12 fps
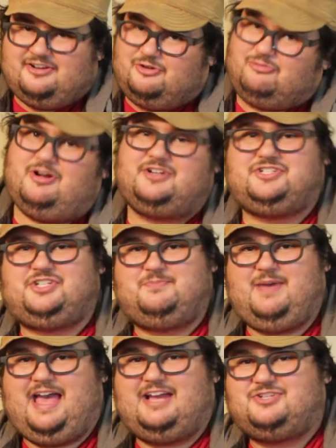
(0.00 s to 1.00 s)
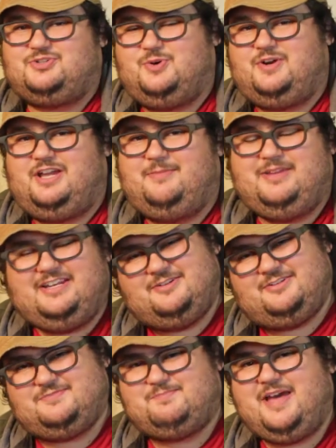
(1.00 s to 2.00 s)
of grungy backstory. I mean, it
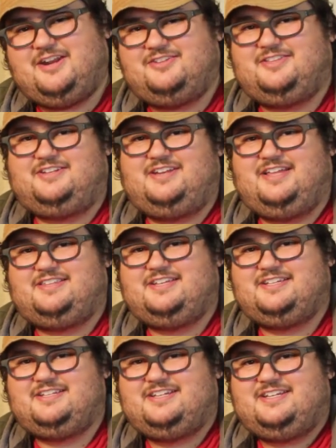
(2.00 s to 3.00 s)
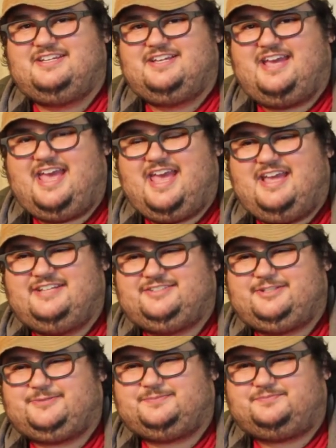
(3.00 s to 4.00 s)
was better than nothing,
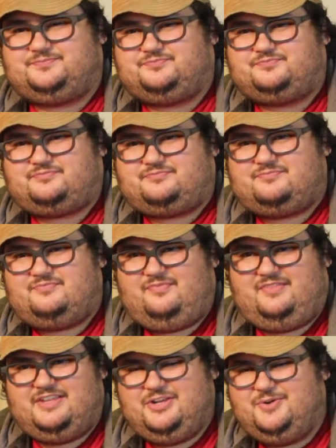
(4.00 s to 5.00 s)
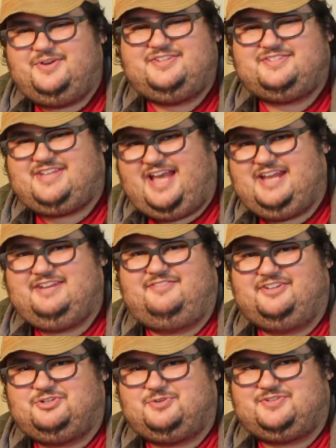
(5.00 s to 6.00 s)
and you know, it is kind of
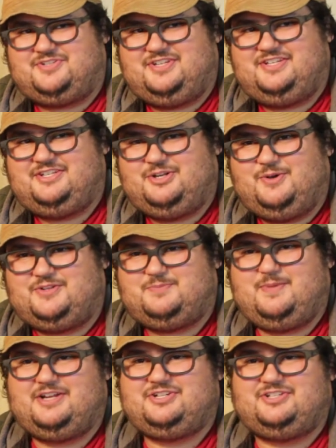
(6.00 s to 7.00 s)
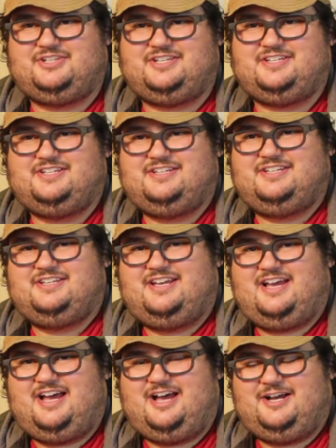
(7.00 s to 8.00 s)
interesting, you know, especially
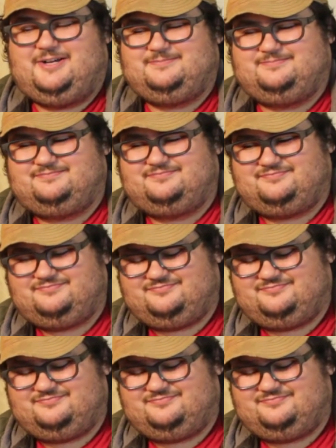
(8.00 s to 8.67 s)
um,